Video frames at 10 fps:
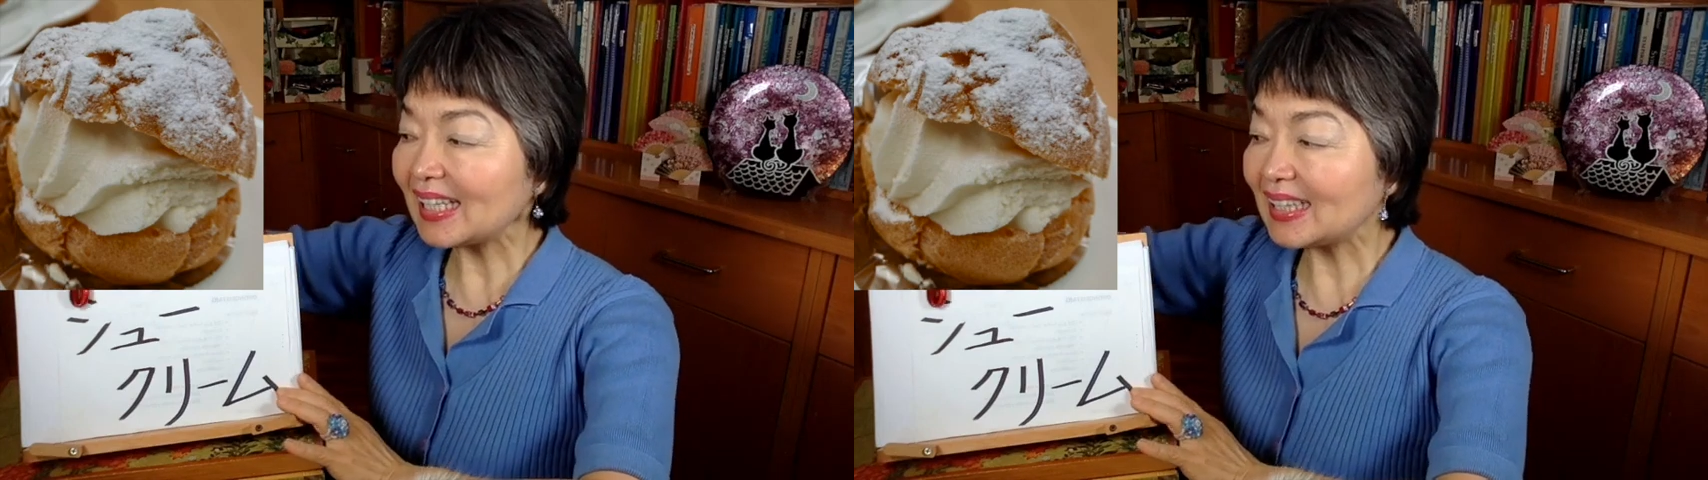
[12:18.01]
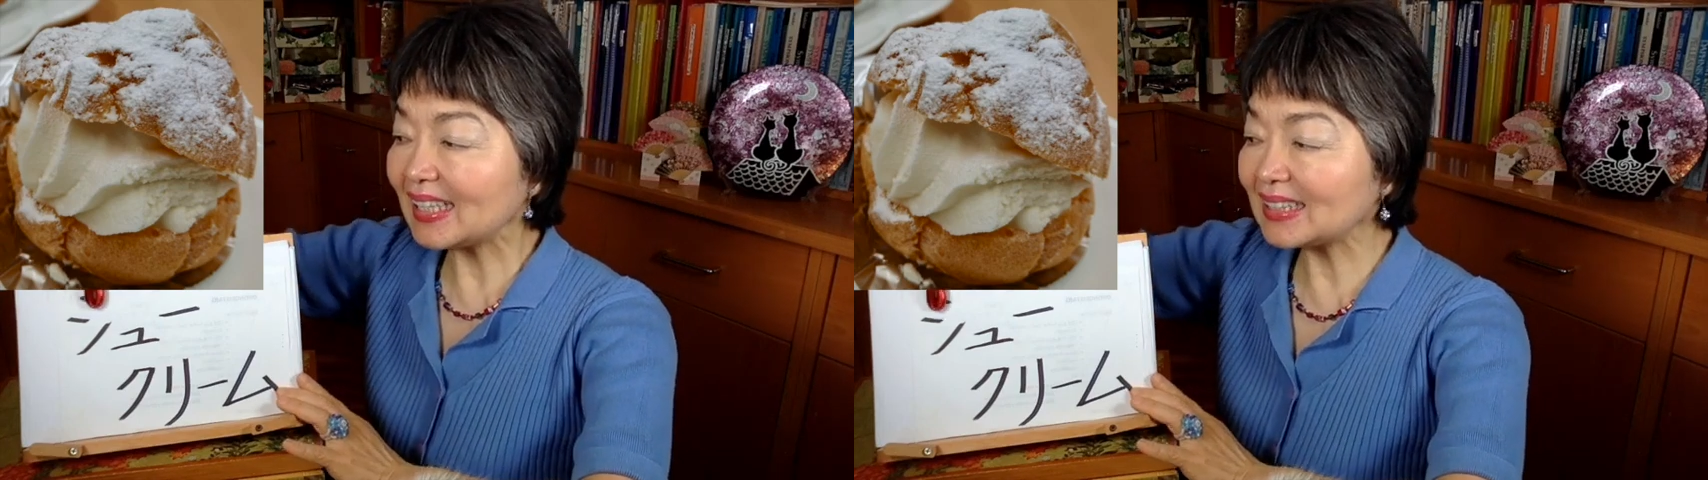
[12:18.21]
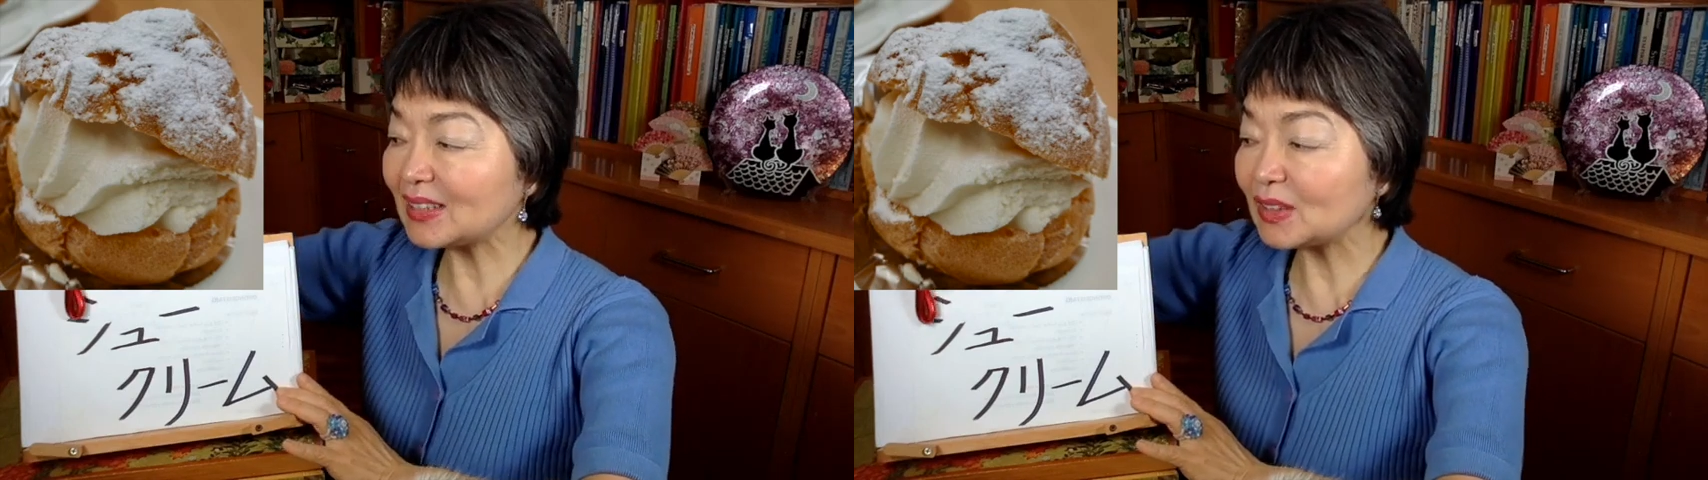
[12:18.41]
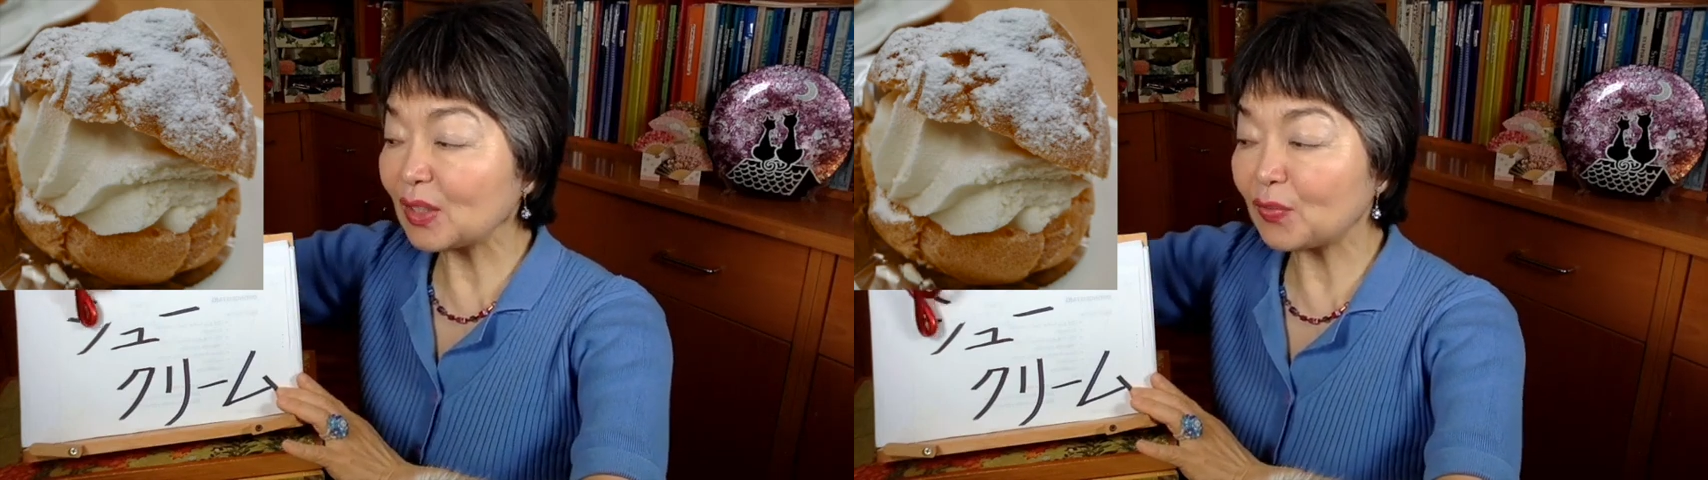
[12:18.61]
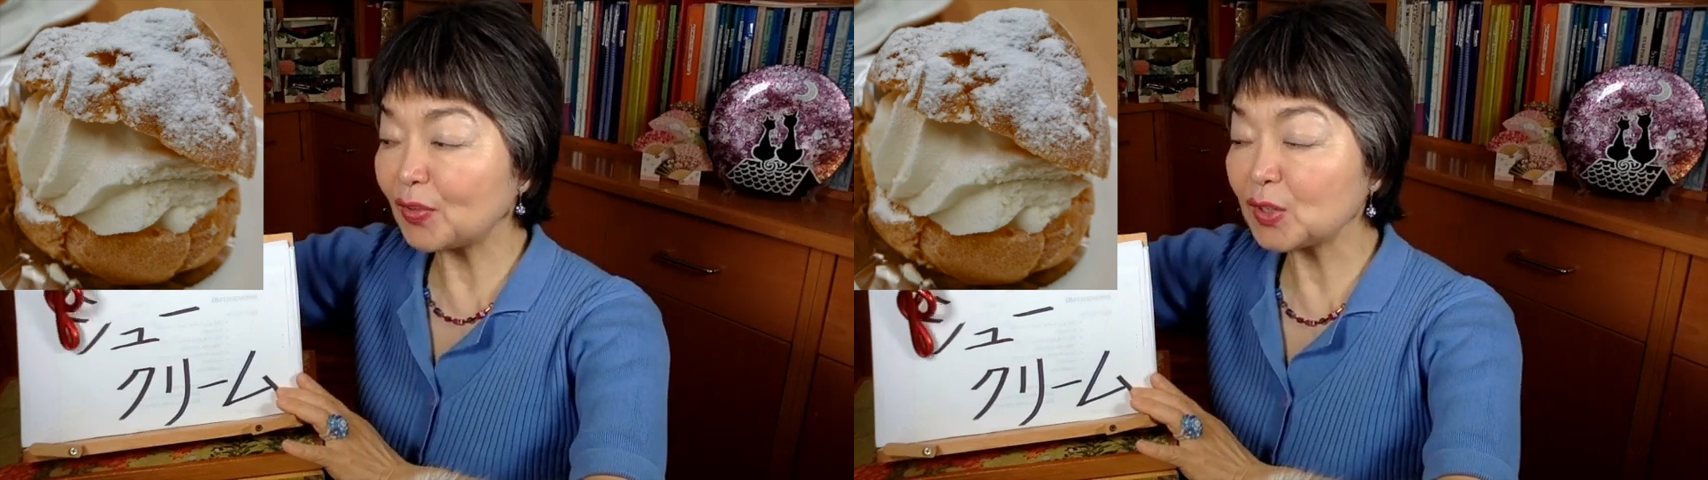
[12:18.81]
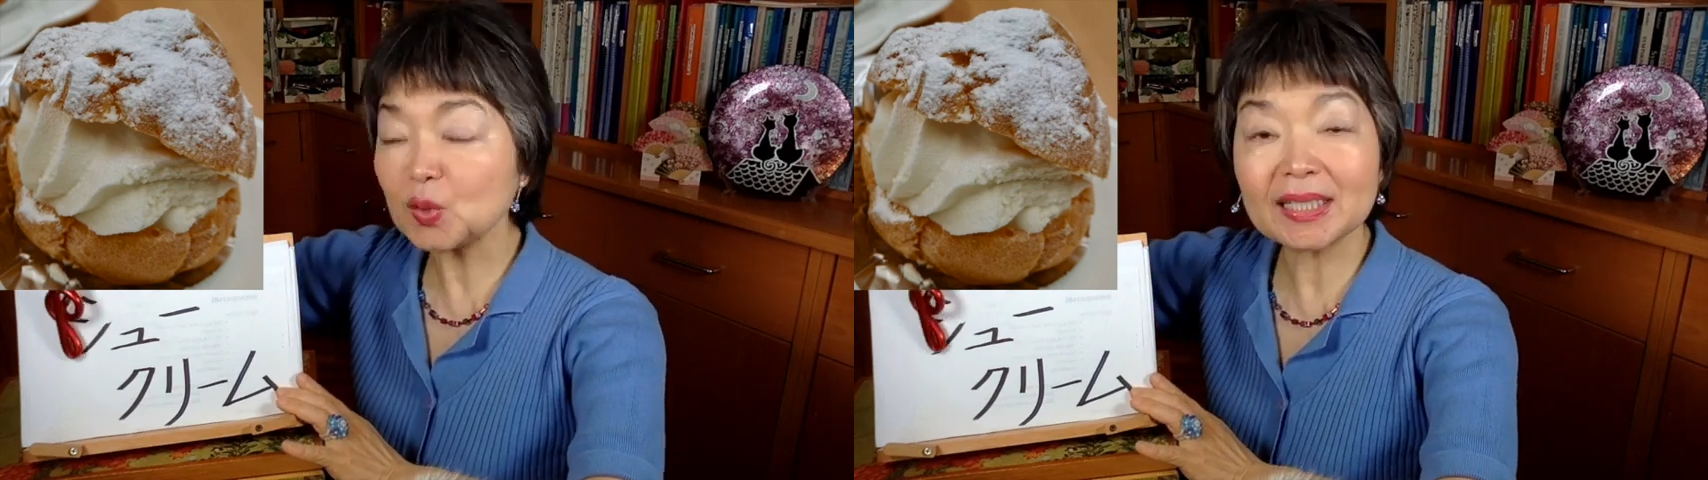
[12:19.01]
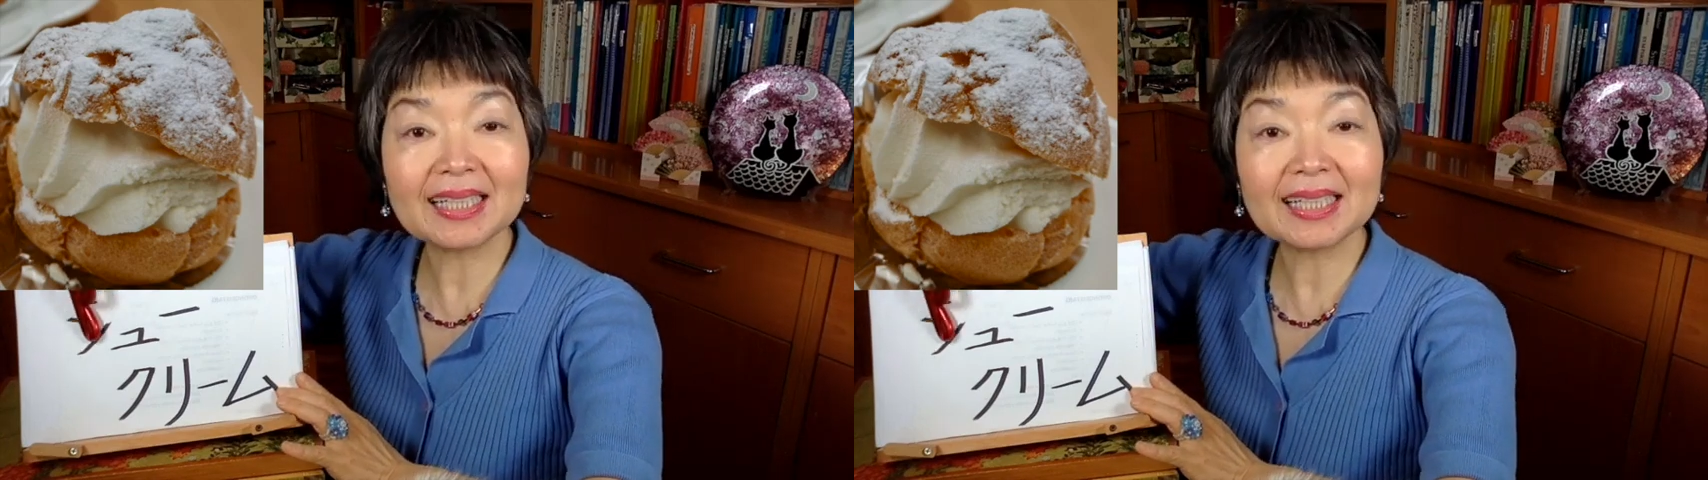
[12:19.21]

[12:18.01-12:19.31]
This, the first